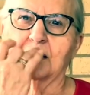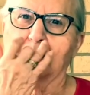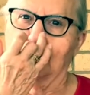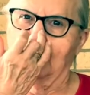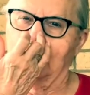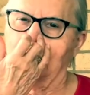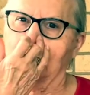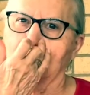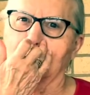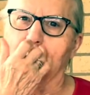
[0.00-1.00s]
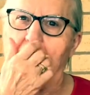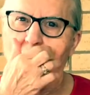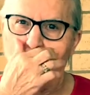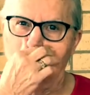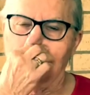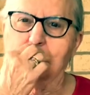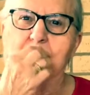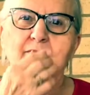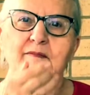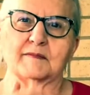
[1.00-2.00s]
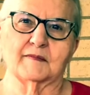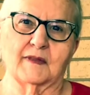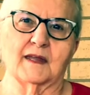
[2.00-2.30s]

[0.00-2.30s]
being a boy, maybe 6, 7,